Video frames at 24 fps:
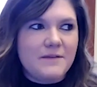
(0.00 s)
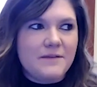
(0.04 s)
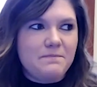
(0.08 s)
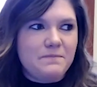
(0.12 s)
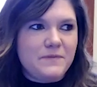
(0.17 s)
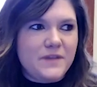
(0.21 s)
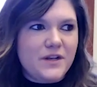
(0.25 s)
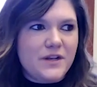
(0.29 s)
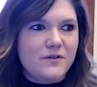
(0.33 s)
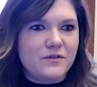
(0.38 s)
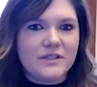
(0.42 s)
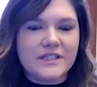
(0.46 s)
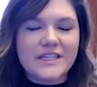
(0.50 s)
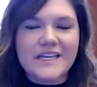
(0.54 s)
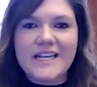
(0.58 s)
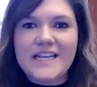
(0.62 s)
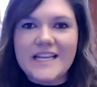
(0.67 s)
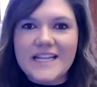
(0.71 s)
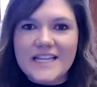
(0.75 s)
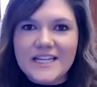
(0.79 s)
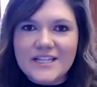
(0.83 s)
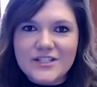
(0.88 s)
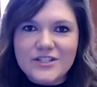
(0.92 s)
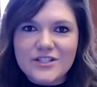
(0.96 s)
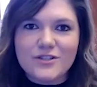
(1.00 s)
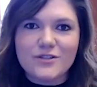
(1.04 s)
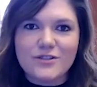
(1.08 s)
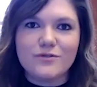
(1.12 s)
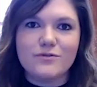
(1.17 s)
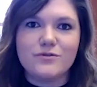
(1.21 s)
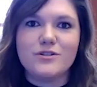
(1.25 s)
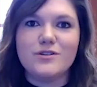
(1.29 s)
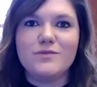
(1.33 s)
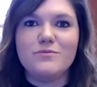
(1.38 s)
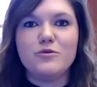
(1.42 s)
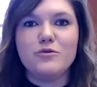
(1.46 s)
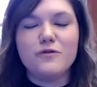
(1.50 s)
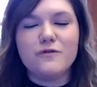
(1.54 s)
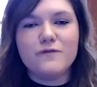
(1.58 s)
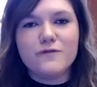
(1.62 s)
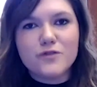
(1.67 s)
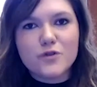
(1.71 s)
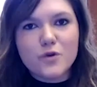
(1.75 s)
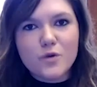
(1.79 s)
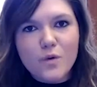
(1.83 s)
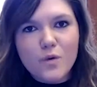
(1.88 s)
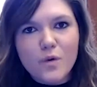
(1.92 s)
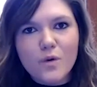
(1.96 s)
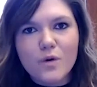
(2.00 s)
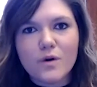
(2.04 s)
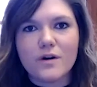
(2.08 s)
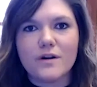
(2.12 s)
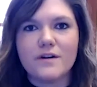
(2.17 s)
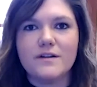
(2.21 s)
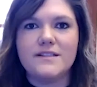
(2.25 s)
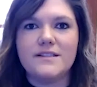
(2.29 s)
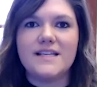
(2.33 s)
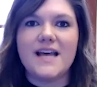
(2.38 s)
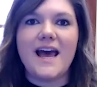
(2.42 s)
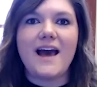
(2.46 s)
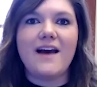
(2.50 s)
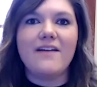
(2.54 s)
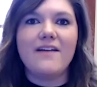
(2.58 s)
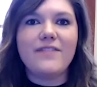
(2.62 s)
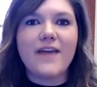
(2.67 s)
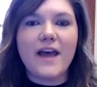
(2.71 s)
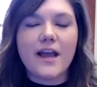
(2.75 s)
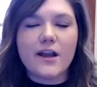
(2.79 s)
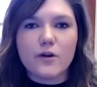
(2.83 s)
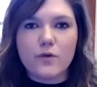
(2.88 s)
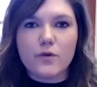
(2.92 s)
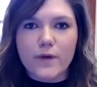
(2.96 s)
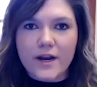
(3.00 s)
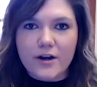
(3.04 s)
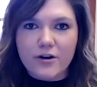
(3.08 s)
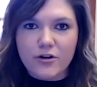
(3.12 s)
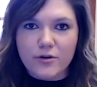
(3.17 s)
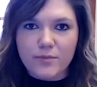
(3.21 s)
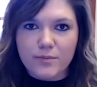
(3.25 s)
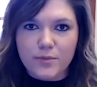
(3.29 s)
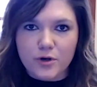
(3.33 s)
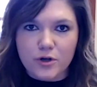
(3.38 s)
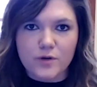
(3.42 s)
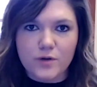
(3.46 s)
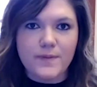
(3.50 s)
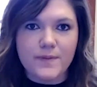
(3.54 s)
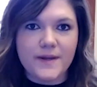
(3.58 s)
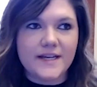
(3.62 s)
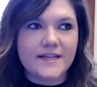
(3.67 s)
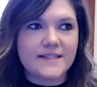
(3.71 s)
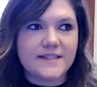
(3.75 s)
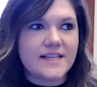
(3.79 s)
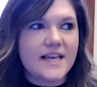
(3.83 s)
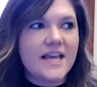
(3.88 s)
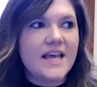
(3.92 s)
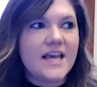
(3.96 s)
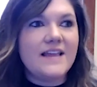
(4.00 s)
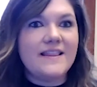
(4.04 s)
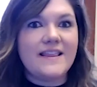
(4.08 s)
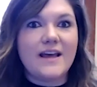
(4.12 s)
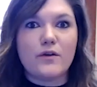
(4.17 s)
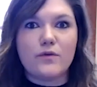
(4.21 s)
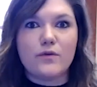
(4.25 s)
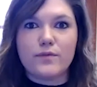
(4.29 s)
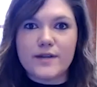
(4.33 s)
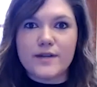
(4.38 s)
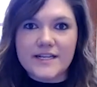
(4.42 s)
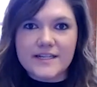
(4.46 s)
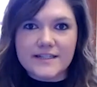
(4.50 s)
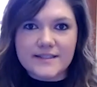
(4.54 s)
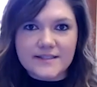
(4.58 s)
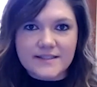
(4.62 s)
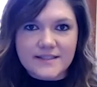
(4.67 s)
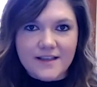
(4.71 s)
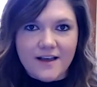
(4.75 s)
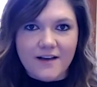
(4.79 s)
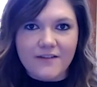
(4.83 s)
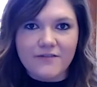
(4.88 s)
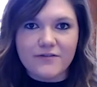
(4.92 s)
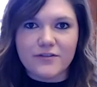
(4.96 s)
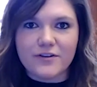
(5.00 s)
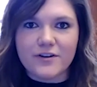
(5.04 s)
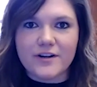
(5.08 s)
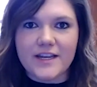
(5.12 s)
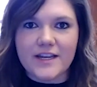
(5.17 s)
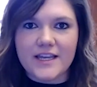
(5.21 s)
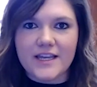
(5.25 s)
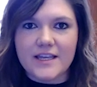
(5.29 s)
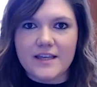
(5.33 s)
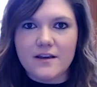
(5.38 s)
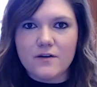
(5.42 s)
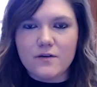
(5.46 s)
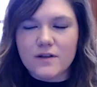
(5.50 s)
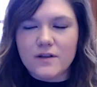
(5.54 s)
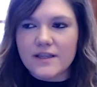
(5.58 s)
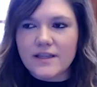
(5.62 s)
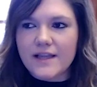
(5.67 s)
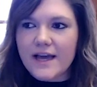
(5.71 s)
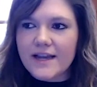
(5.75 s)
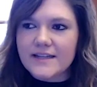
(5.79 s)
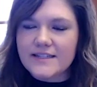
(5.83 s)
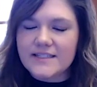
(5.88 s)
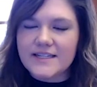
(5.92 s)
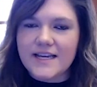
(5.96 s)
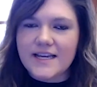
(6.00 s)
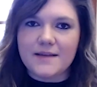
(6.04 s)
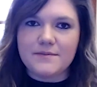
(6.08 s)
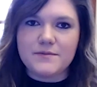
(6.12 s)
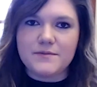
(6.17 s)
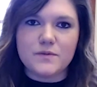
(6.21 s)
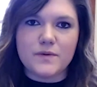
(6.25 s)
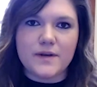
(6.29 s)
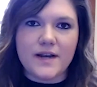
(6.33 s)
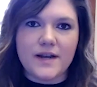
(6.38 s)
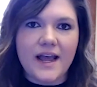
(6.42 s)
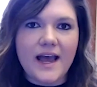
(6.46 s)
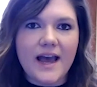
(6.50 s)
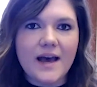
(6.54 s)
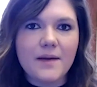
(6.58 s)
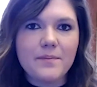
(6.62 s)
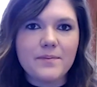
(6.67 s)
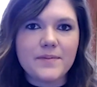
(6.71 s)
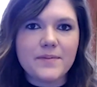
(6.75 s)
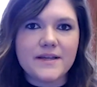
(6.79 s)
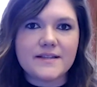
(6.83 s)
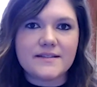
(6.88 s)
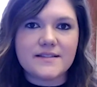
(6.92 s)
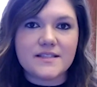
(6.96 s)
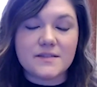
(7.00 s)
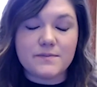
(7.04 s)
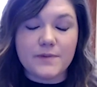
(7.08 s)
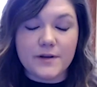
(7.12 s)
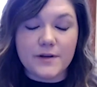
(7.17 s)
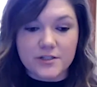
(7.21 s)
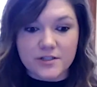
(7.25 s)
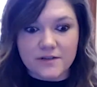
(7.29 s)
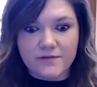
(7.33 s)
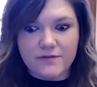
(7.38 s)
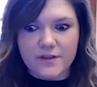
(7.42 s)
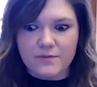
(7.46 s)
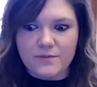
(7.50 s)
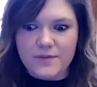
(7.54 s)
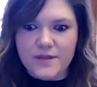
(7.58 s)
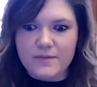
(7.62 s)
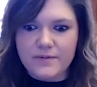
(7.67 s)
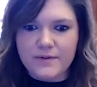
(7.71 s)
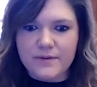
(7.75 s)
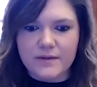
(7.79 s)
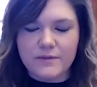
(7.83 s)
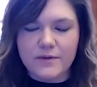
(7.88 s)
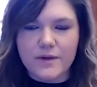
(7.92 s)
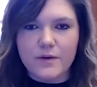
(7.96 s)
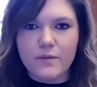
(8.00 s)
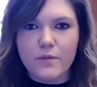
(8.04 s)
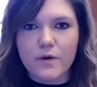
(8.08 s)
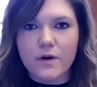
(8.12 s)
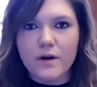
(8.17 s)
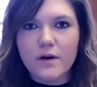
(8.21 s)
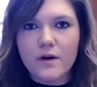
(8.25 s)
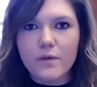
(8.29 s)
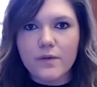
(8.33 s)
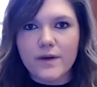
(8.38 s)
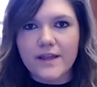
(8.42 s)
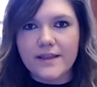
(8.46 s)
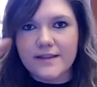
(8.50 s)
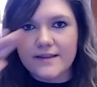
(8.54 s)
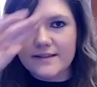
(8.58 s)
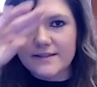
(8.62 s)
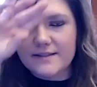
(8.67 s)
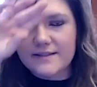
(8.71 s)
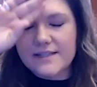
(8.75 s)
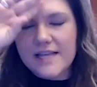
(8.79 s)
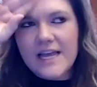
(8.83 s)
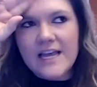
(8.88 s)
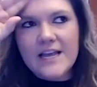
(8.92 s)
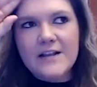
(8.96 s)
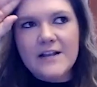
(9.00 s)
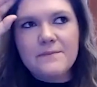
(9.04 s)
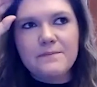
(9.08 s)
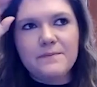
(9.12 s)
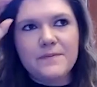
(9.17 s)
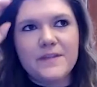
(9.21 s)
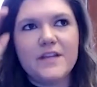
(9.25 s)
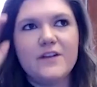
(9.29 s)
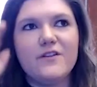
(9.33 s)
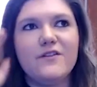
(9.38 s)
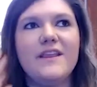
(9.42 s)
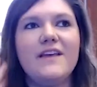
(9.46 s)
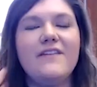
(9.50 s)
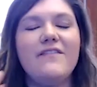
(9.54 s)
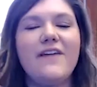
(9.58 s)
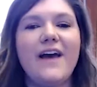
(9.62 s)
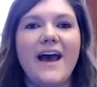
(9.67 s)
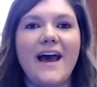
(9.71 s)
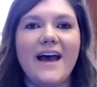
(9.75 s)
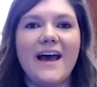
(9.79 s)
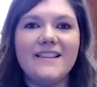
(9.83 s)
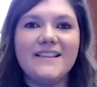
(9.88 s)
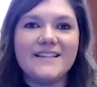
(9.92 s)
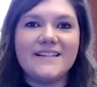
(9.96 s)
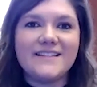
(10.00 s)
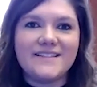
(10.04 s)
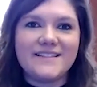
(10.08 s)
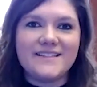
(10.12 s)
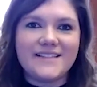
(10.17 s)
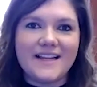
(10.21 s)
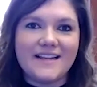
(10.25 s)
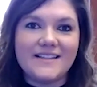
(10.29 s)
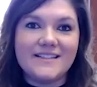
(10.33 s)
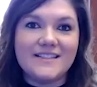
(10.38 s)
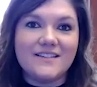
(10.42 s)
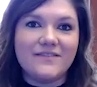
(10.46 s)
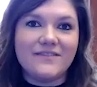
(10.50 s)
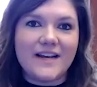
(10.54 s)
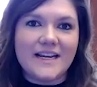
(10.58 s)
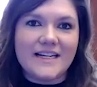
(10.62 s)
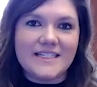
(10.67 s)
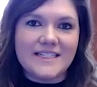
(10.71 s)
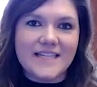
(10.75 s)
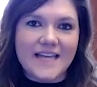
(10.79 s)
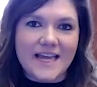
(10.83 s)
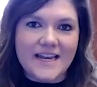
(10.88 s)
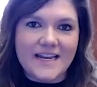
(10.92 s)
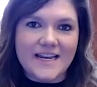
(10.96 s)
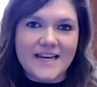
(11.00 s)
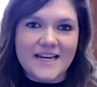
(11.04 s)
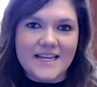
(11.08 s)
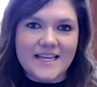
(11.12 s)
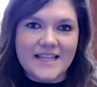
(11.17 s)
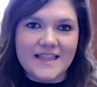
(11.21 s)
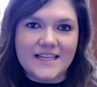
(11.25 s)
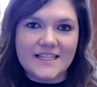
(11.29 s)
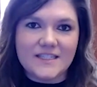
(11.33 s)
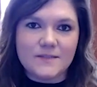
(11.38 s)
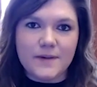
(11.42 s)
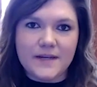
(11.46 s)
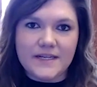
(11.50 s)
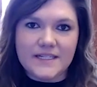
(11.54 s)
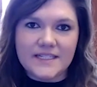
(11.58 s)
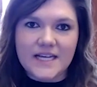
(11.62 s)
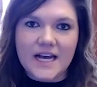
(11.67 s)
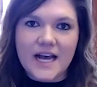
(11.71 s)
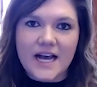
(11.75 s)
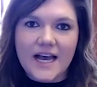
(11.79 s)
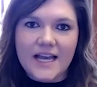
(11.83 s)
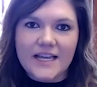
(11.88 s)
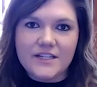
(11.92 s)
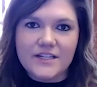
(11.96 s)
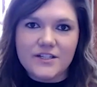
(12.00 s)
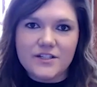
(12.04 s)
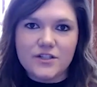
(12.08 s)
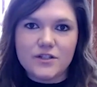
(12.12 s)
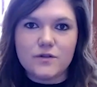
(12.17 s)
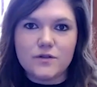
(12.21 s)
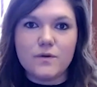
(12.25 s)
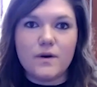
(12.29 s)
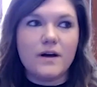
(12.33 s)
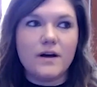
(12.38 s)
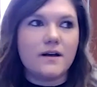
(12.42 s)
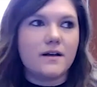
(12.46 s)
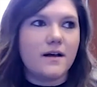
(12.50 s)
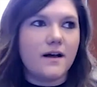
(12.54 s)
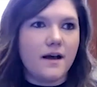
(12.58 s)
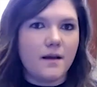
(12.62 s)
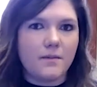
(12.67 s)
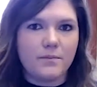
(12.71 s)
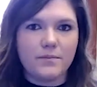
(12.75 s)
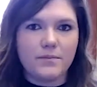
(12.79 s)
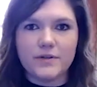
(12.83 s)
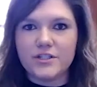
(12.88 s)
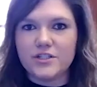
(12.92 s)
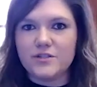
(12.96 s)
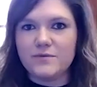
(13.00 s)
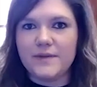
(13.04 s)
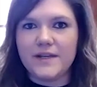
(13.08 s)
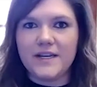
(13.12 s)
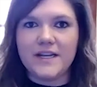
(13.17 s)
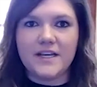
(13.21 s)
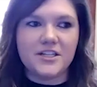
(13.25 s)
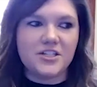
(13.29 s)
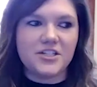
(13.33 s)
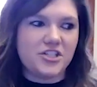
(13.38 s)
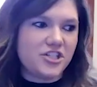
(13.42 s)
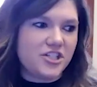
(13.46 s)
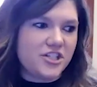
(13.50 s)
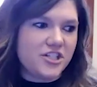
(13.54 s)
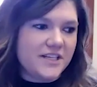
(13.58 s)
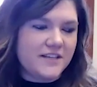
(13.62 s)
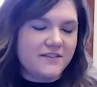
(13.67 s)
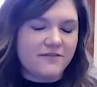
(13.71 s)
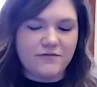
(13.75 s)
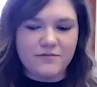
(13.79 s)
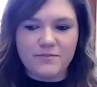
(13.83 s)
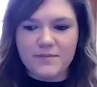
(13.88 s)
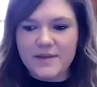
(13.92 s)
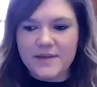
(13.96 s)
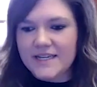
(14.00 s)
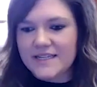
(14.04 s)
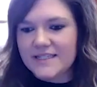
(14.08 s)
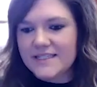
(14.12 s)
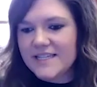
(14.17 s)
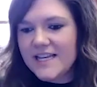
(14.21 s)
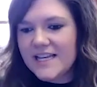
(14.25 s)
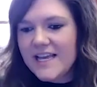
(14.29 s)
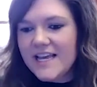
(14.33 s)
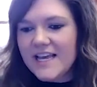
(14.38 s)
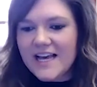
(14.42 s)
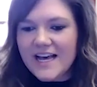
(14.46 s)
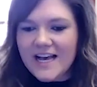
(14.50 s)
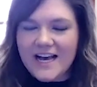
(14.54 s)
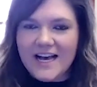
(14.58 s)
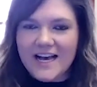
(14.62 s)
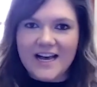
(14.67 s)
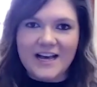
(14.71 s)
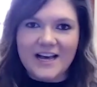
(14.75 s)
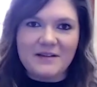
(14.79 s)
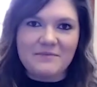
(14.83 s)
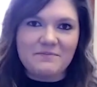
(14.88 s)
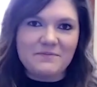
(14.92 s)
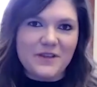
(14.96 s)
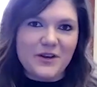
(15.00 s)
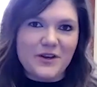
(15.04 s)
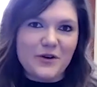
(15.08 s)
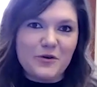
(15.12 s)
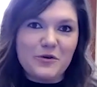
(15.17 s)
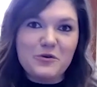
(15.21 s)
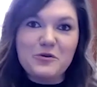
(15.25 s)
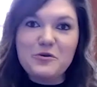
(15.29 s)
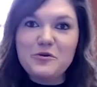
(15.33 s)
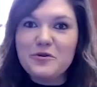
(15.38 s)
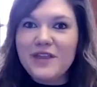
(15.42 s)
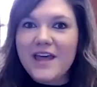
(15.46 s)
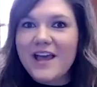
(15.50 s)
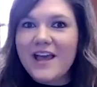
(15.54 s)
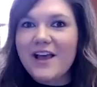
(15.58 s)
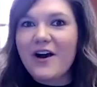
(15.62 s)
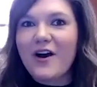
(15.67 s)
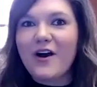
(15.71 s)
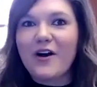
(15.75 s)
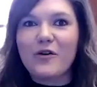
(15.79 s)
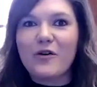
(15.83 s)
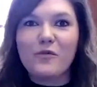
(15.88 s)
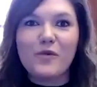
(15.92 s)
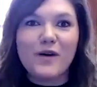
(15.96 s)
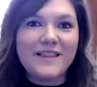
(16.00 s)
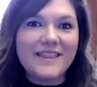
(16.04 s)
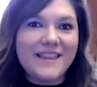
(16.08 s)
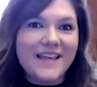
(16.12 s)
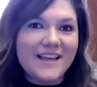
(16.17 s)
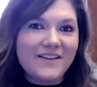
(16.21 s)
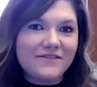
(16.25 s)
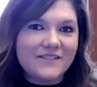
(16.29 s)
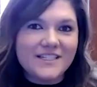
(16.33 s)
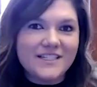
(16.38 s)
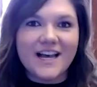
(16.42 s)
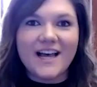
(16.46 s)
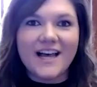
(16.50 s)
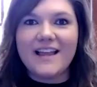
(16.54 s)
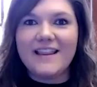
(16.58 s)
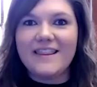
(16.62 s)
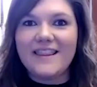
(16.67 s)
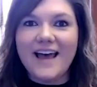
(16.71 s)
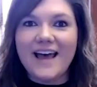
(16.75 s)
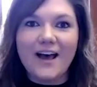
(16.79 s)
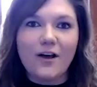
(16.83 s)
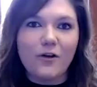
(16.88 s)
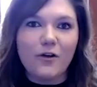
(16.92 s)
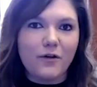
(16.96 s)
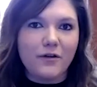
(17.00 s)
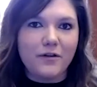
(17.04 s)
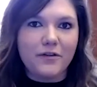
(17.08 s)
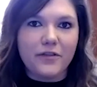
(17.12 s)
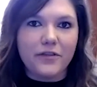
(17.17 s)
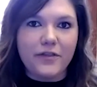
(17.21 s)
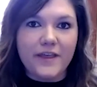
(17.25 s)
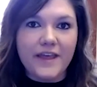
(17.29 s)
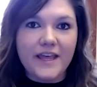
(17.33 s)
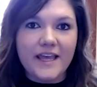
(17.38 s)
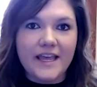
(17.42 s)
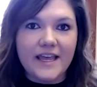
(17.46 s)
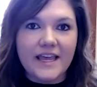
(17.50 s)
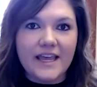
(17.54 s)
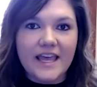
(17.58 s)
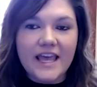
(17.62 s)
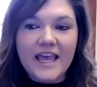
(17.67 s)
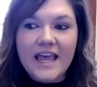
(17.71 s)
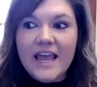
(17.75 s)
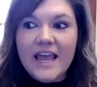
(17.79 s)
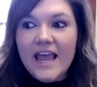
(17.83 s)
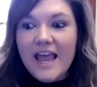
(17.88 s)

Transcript: lean into, to move towards, have that greater purpose, that rediscovery. A lot of times what happens, especially for the people that we work with, is, they've had this sense of identity that's been tied to accomplishment, achievement, who they are, what they've done, that whole thing.